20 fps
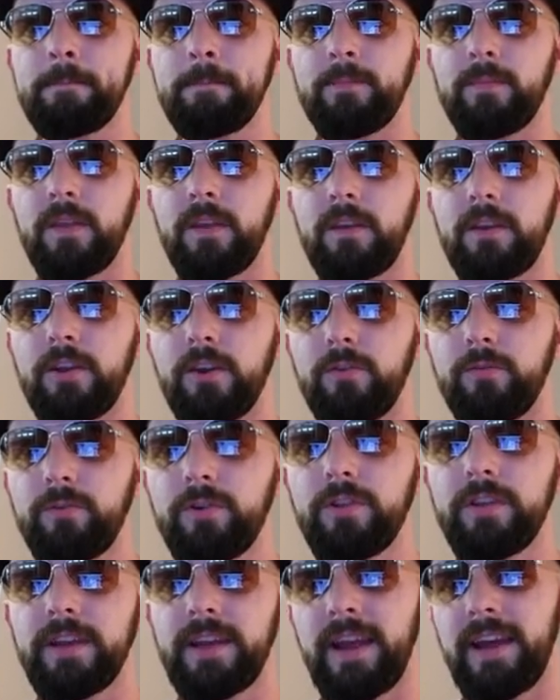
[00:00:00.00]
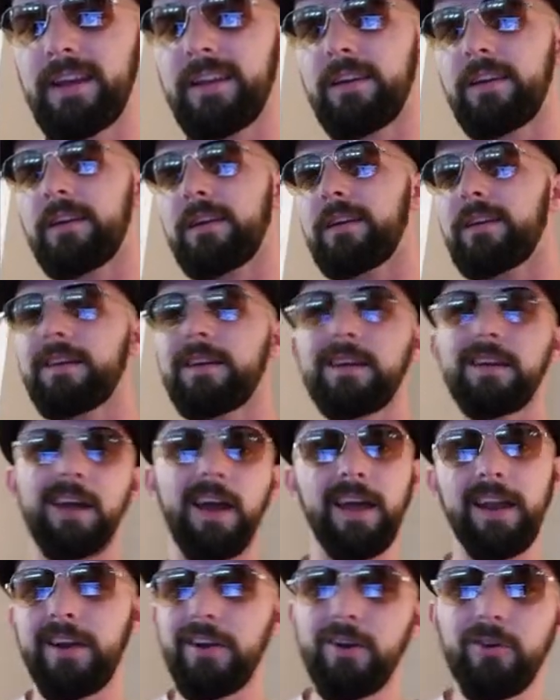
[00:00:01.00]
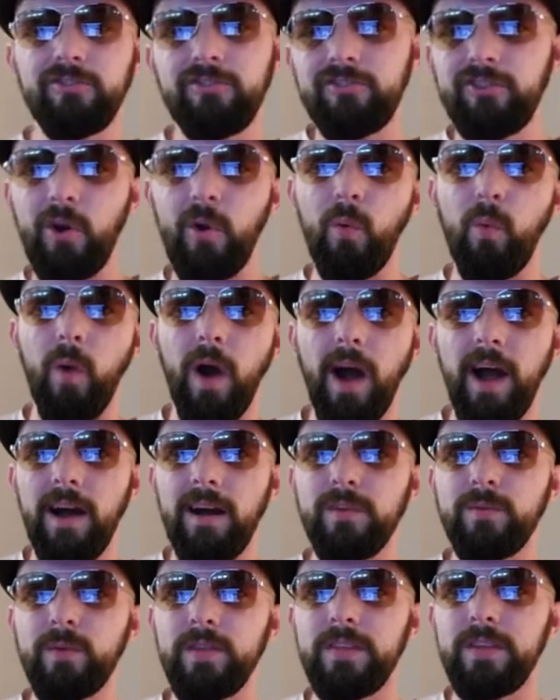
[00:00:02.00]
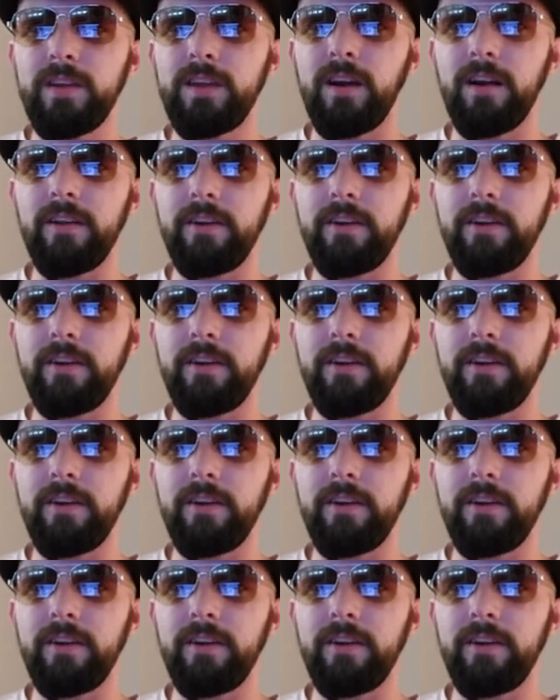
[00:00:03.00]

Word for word: you know, really kind of I don't know, just go wild with the color.